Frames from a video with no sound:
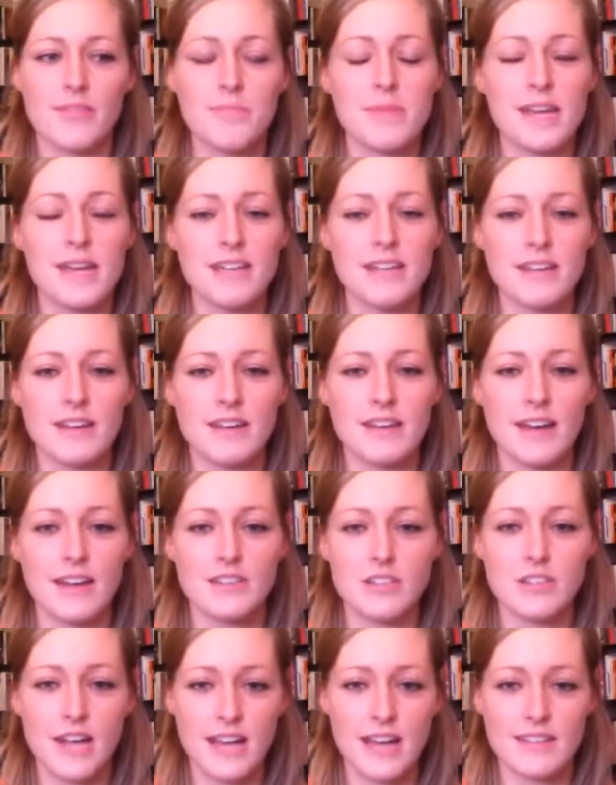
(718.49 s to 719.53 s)
made a
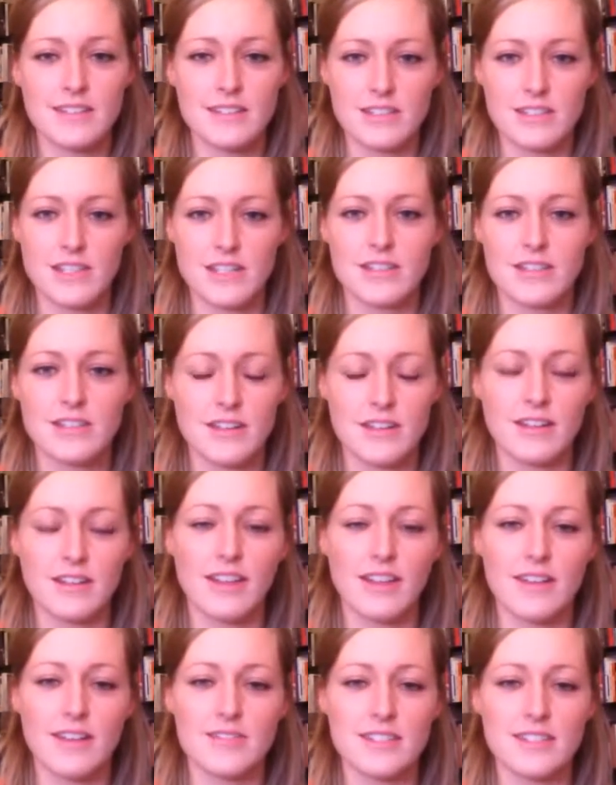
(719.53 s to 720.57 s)
drastic change in their
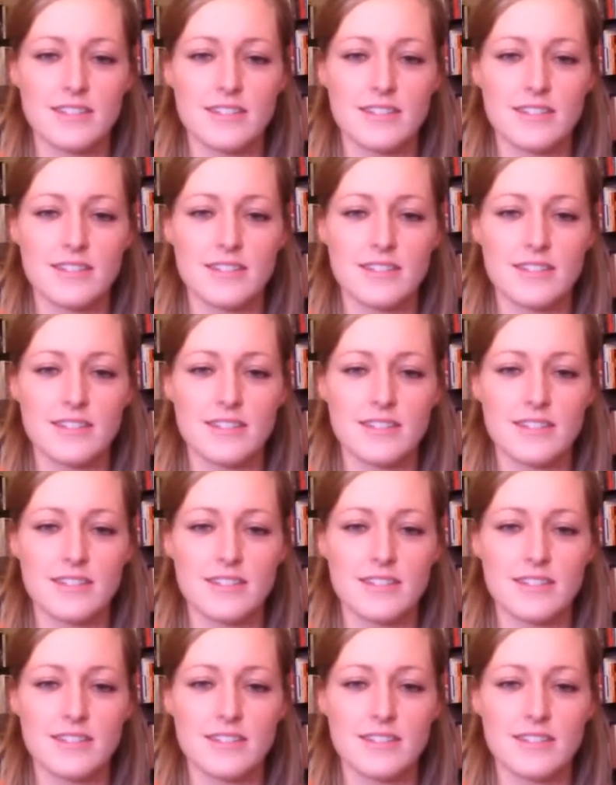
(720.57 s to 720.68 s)
life